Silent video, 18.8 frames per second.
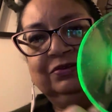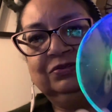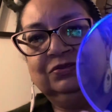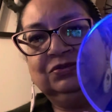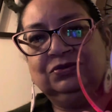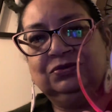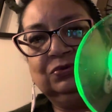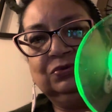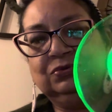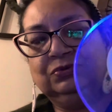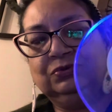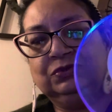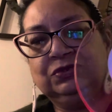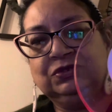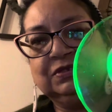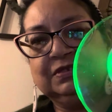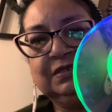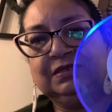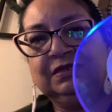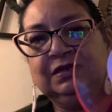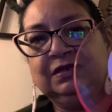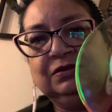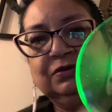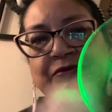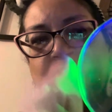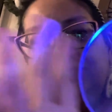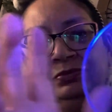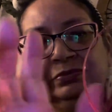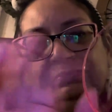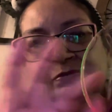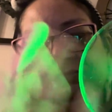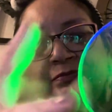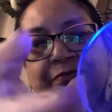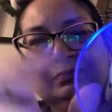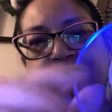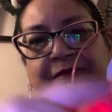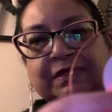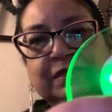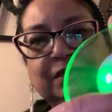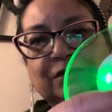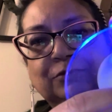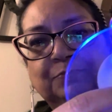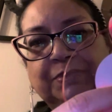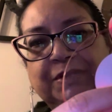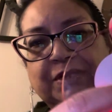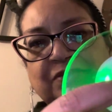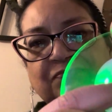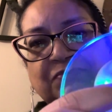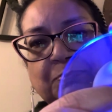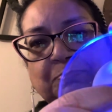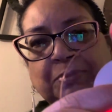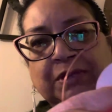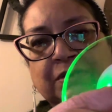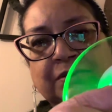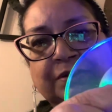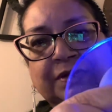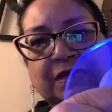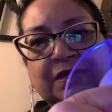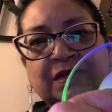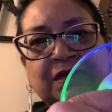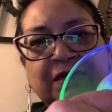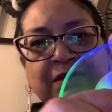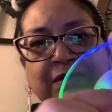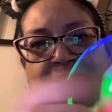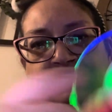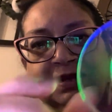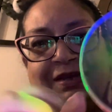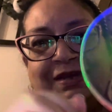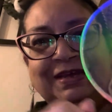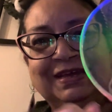To just a little bit of a party there.